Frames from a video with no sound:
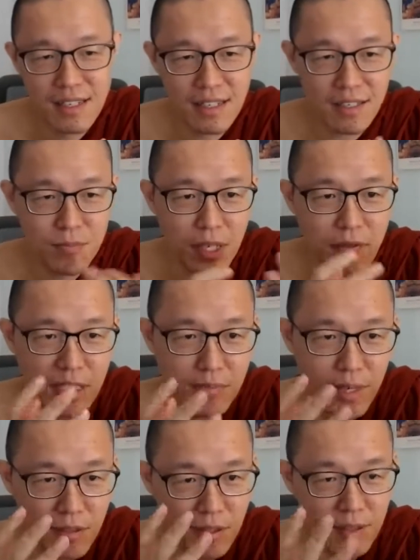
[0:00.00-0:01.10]
You pay
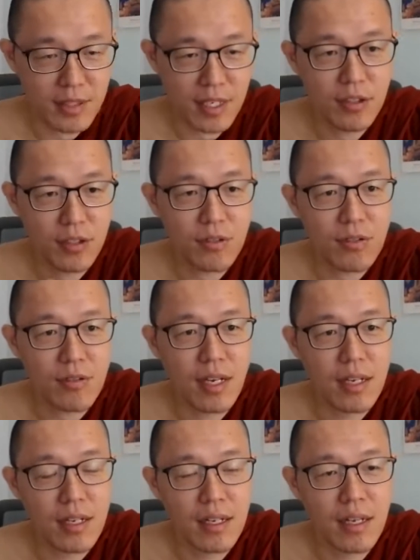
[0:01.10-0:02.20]
respect to a statue.
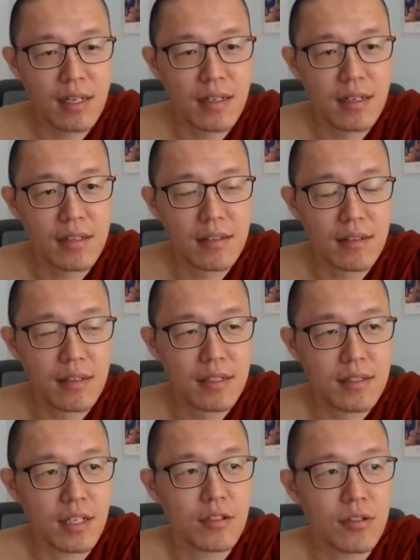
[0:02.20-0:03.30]
The
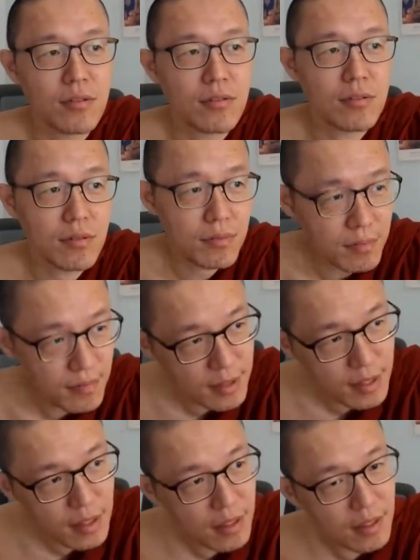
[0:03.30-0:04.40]
statue,
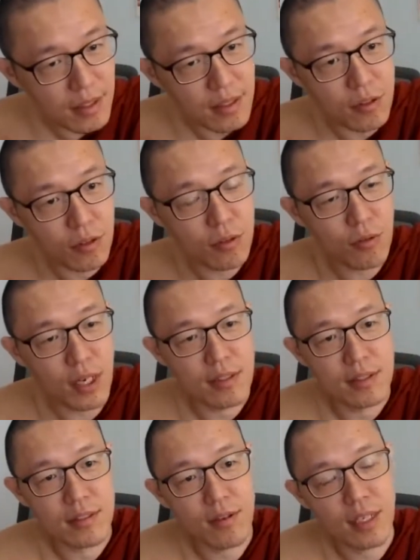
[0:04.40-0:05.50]
you don't know what
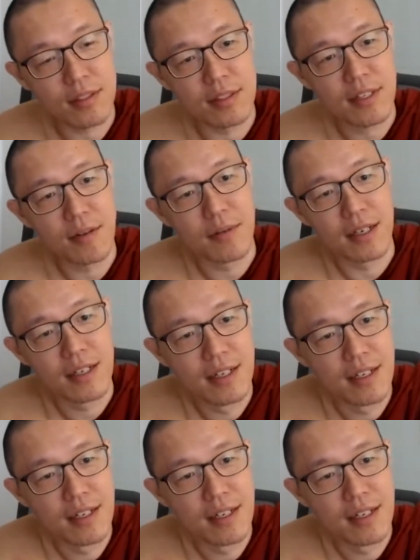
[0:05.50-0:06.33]
is inside, ma.